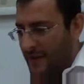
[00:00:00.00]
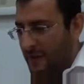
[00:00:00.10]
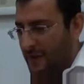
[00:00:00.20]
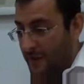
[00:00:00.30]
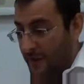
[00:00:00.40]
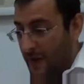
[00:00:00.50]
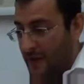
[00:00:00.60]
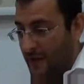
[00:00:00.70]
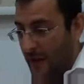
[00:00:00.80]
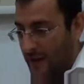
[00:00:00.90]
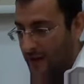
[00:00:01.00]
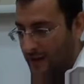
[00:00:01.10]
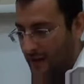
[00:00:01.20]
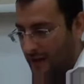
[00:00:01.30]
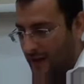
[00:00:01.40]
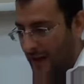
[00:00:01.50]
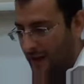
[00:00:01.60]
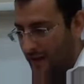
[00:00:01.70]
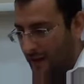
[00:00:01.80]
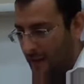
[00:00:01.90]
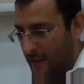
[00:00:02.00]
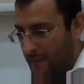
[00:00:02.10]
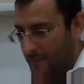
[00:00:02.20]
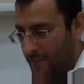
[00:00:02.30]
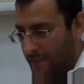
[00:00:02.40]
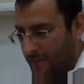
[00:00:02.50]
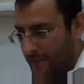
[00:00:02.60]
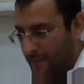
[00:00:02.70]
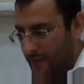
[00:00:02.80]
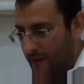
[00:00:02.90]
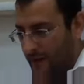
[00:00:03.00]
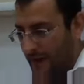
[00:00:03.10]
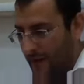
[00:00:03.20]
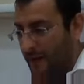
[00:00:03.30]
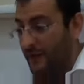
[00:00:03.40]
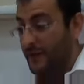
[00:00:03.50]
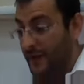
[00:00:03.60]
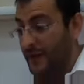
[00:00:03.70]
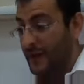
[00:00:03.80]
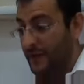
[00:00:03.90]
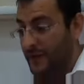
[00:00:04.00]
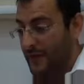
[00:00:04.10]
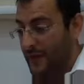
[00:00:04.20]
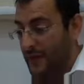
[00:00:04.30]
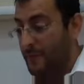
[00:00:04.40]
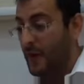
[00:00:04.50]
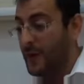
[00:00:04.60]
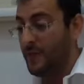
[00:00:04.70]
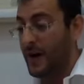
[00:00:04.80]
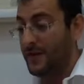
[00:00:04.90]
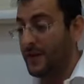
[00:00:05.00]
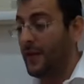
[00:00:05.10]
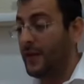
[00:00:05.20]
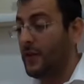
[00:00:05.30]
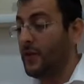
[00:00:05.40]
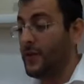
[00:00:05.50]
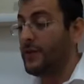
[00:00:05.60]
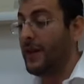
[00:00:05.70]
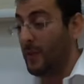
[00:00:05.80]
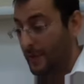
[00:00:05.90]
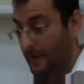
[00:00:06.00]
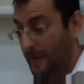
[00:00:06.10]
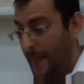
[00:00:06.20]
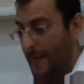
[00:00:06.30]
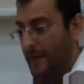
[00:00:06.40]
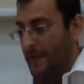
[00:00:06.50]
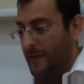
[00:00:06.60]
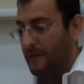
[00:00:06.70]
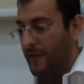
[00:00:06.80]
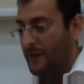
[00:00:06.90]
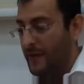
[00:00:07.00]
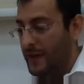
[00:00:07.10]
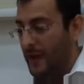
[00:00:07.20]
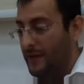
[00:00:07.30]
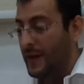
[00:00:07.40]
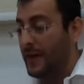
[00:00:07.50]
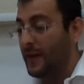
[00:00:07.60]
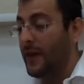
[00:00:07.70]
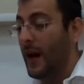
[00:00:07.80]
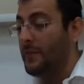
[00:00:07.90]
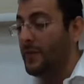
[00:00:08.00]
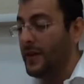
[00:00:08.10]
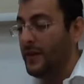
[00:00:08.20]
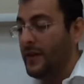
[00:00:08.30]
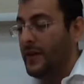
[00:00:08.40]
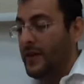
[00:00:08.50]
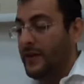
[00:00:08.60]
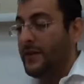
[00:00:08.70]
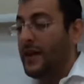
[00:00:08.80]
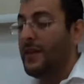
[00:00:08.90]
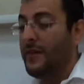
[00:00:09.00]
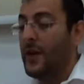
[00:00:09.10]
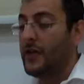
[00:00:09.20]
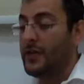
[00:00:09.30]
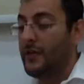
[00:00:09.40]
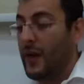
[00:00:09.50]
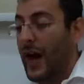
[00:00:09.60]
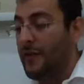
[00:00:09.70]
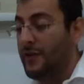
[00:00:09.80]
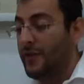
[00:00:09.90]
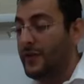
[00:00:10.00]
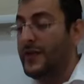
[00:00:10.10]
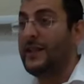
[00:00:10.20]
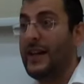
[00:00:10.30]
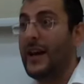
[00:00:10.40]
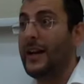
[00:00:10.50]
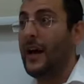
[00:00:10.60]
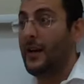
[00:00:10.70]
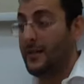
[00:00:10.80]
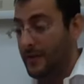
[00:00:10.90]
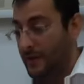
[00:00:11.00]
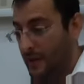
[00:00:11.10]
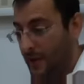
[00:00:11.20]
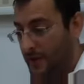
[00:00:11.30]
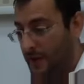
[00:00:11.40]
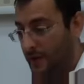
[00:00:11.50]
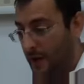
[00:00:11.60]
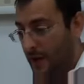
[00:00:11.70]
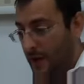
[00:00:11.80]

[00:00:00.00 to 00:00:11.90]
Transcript: That was the first answer that um, that Rav Zvid gives. That both brises are going according to the Rabbon. So Rav Zvid gives Ikeda Amri there's another version of how Rav Zvid exactly answered this question.